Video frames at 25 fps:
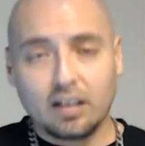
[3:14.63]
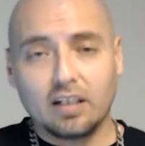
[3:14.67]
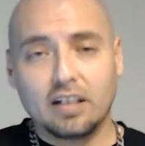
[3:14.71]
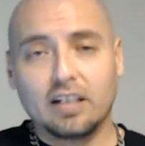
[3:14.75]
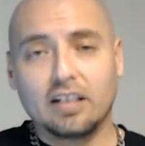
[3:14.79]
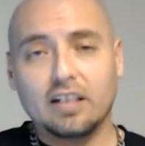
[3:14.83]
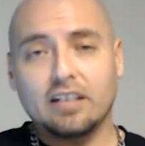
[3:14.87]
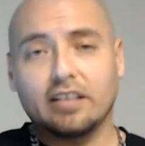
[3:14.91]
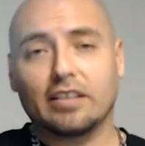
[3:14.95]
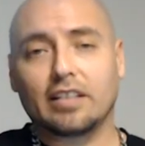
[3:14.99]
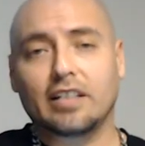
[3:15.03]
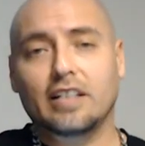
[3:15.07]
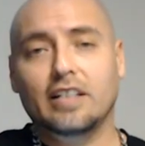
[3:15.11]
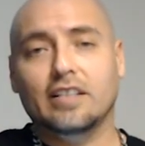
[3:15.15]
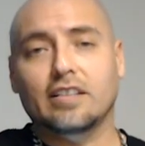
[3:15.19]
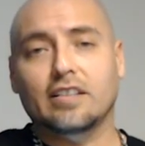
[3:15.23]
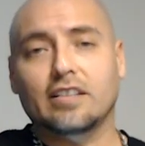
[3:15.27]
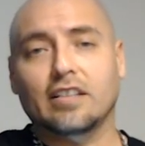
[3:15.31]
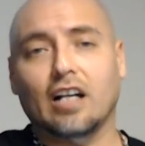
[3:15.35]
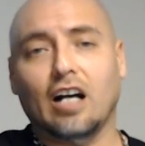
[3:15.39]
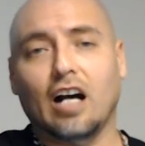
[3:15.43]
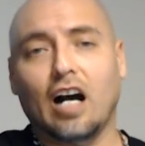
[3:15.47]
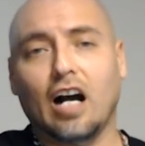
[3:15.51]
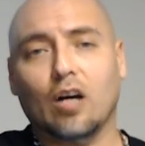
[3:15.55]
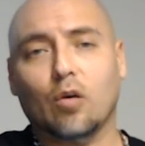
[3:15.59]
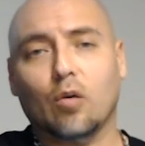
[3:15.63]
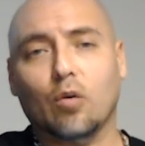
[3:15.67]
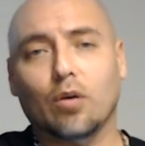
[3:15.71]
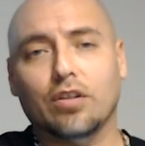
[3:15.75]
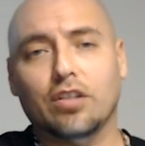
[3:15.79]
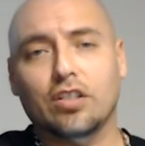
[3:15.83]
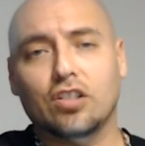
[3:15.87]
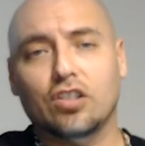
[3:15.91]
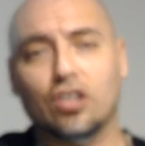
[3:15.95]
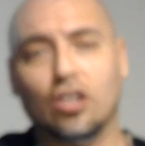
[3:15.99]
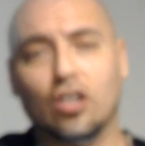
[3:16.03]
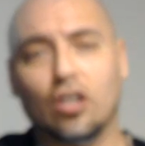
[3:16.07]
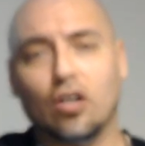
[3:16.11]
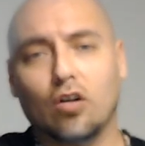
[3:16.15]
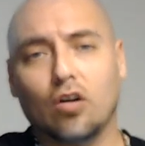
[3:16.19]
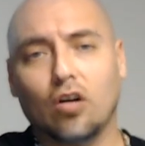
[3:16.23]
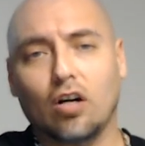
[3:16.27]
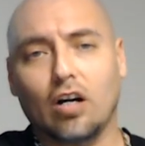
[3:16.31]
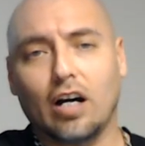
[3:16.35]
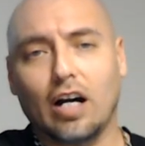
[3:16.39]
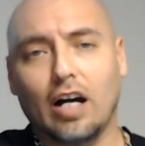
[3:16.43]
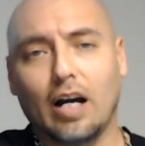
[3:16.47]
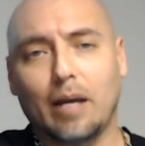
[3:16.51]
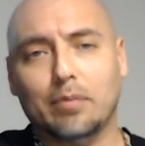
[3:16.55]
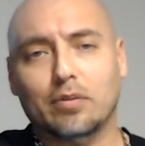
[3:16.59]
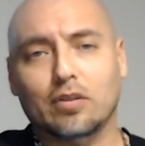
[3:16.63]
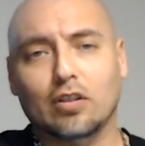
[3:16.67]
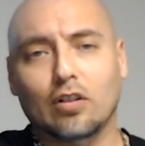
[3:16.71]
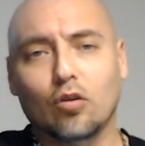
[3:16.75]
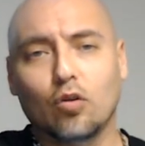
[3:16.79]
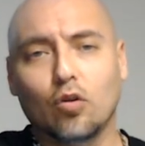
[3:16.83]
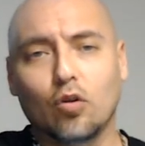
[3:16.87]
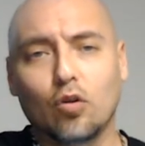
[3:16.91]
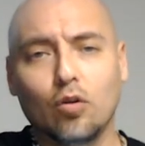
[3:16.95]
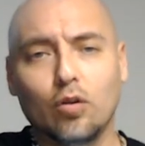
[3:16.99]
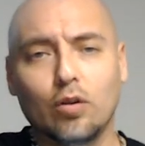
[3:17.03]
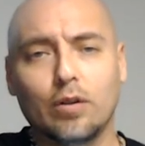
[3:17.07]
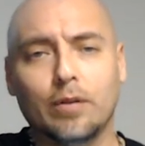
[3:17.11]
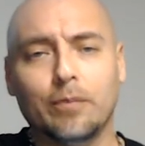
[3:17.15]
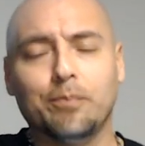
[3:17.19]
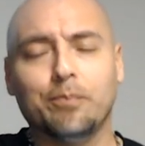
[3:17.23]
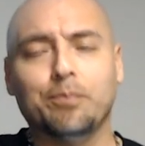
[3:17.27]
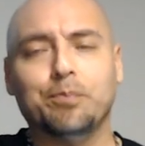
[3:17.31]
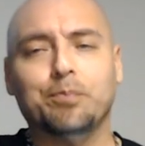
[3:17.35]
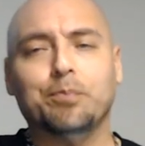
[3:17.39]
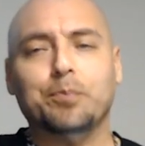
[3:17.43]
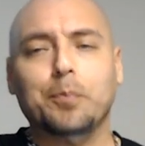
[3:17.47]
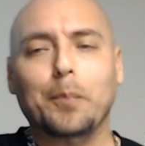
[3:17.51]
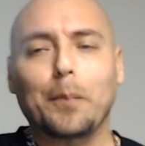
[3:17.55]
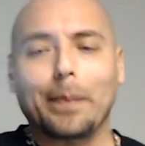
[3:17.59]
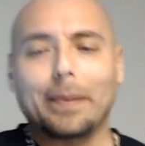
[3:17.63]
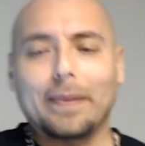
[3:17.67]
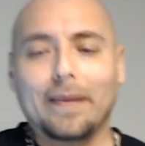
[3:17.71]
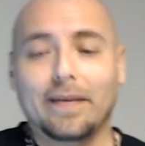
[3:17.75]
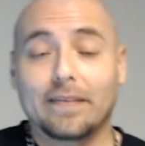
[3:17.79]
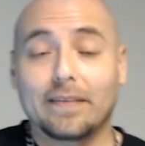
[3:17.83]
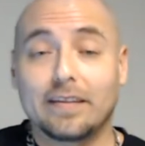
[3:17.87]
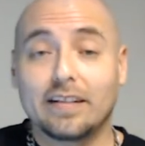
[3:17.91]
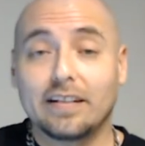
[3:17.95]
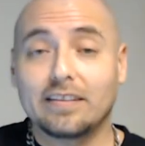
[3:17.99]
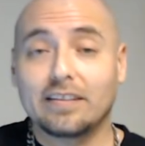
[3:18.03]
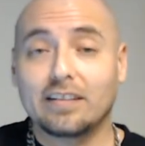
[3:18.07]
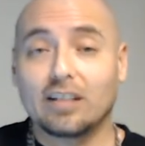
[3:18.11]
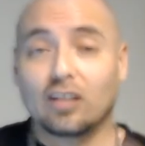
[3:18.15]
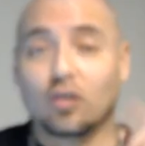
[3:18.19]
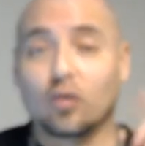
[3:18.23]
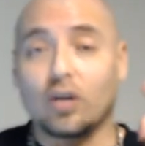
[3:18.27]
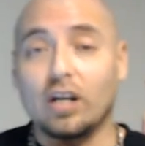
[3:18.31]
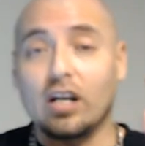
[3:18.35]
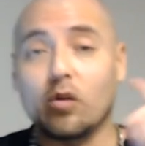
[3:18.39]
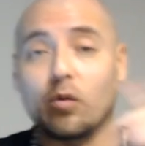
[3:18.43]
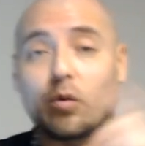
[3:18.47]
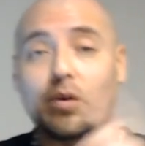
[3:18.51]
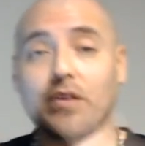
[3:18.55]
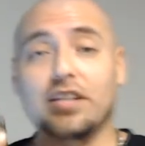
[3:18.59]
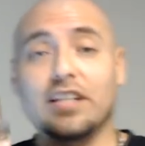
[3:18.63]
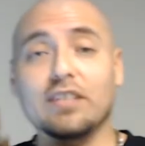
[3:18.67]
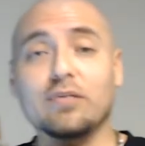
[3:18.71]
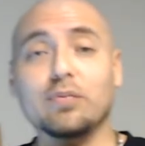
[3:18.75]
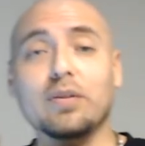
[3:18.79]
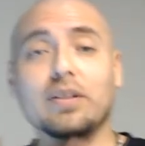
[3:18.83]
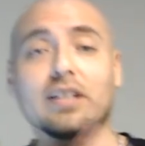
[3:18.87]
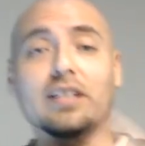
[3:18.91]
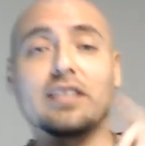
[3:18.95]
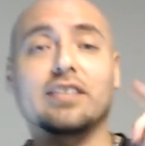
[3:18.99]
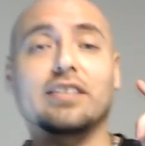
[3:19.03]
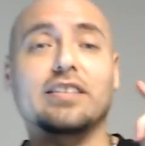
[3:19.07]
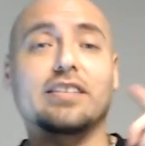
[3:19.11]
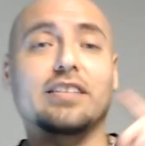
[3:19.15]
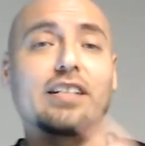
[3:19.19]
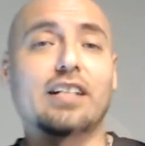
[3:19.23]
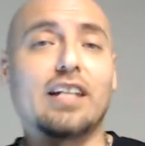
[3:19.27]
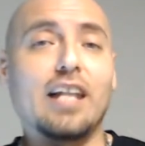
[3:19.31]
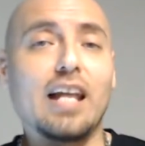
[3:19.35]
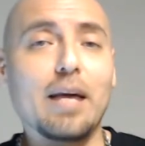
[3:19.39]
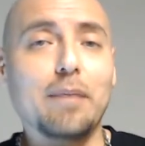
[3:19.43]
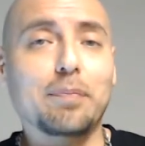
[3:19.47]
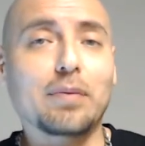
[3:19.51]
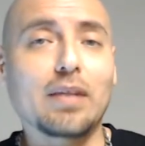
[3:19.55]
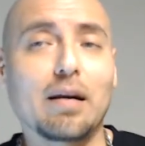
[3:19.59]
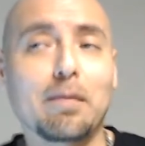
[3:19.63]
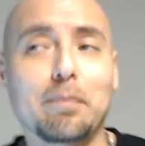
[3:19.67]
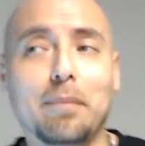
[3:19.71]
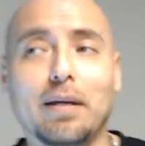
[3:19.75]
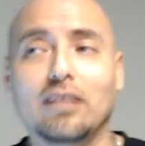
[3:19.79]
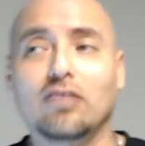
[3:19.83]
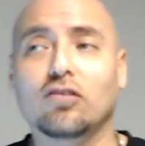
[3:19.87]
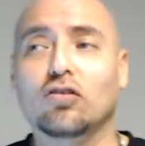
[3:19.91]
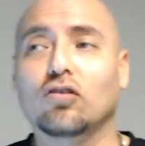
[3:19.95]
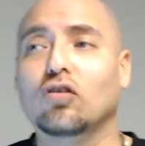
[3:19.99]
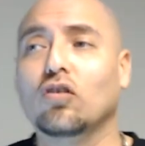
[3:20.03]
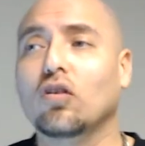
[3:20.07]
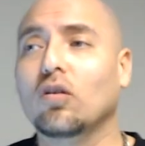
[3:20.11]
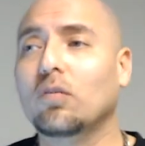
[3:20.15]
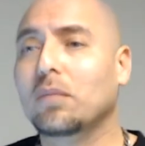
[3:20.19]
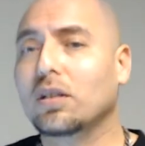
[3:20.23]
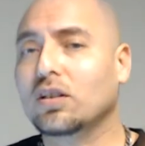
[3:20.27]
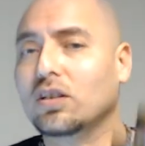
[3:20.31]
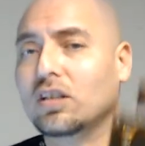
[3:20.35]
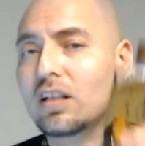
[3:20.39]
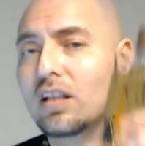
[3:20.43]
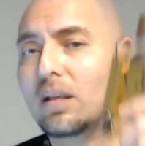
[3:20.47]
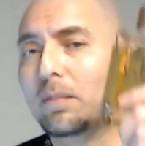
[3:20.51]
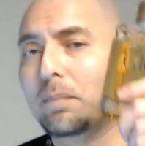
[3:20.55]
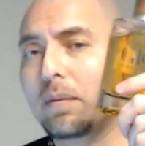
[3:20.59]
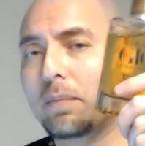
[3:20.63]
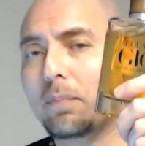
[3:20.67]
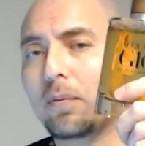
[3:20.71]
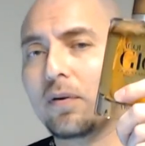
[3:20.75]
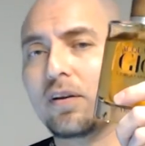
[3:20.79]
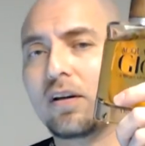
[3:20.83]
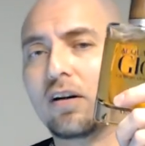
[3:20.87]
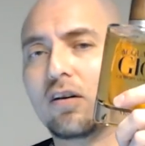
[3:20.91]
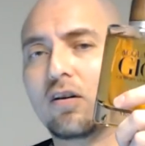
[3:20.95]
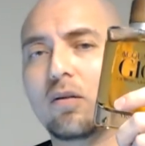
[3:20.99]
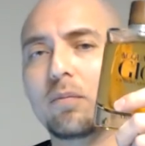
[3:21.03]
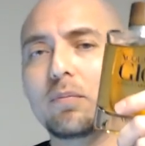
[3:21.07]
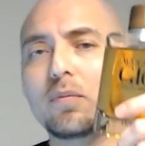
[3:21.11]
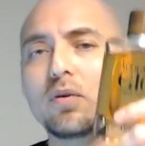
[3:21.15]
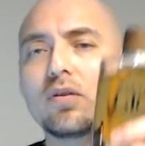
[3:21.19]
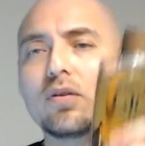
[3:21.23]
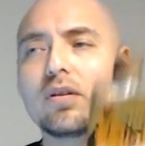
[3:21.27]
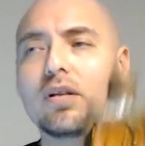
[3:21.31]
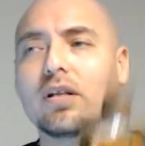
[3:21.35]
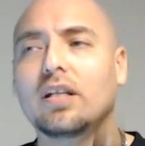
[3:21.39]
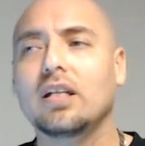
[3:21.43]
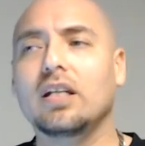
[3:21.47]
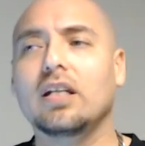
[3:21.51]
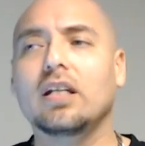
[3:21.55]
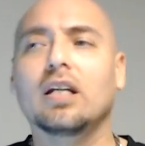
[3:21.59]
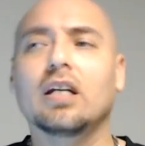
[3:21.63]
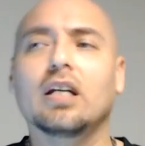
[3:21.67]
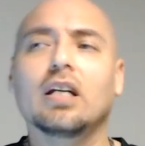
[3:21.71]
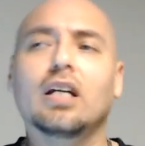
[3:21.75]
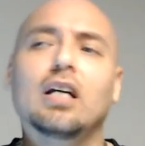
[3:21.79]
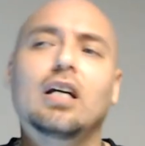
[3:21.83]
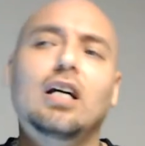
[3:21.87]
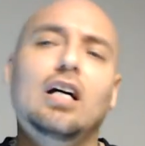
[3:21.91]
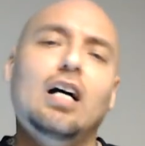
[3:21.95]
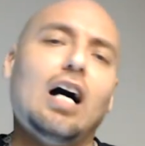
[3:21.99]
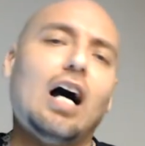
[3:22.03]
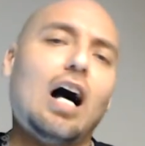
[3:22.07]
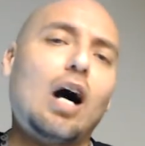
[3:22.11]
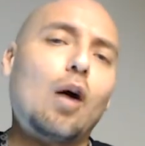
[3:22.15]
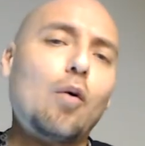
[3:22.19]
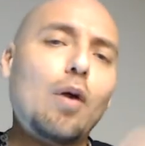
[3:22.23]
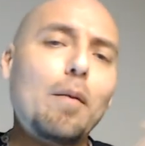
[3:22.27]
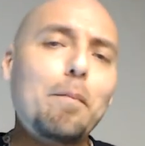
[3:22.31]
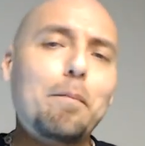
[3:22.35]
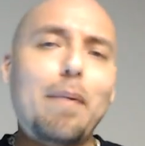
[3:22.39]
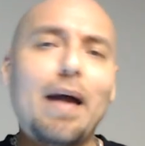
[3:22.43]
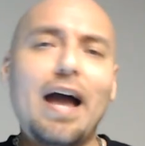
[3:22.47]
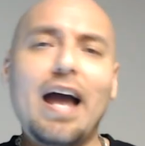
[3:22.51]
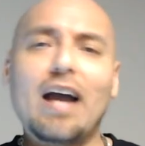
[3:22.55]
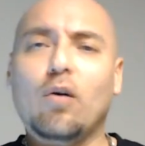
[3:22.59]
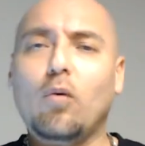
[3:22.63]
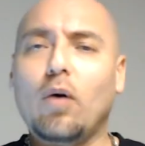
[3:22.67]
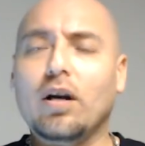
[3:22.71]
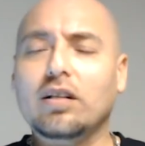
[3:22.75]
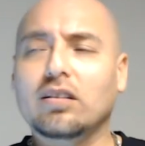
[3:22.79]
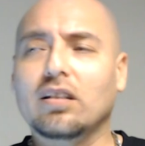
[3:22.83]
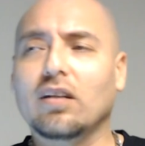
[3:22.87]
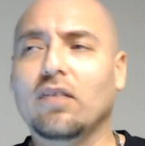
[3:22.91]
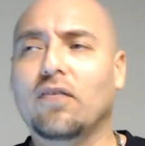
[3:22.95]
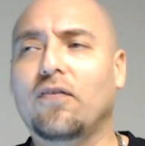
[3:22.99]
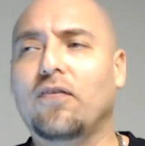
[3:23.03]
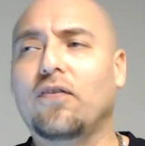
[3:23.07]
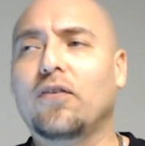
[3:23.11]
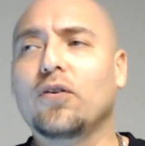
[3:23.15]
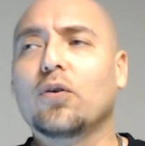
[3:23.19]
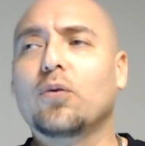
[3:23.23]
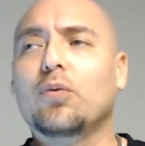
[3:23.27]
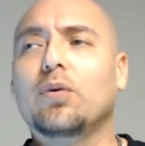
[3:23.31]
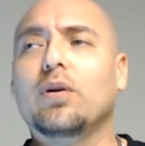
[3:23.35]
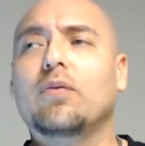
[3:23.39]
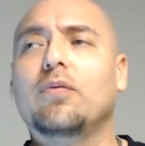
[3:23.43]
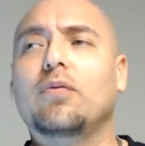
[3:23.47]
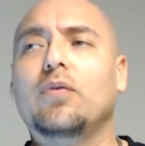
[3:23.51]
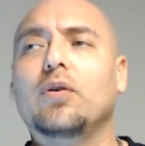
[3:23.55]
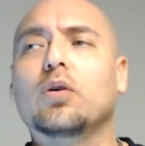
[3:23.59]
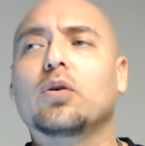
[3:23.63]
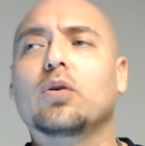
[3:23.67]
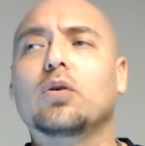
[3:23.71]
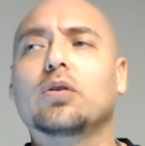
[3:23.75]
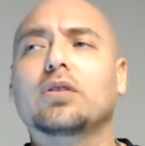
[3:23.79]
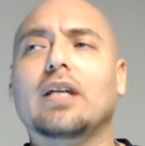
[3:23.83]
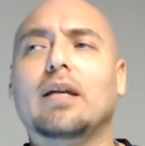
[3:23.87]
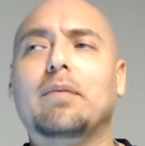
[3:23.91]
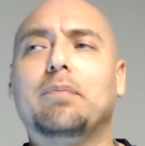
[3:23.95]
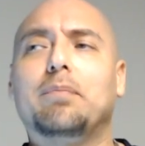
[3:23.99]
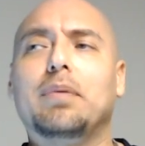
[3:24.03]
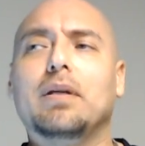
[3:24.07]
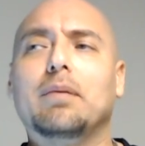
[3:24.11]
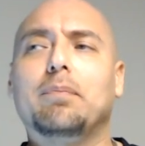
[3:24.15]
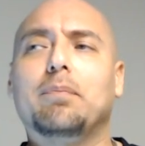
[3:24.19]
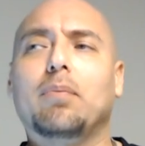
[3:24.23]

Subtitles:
is Acqua di Gio Absolute. This is a great one. This one is slept on by so much other people in the community. I went back, watched a few reviews, and people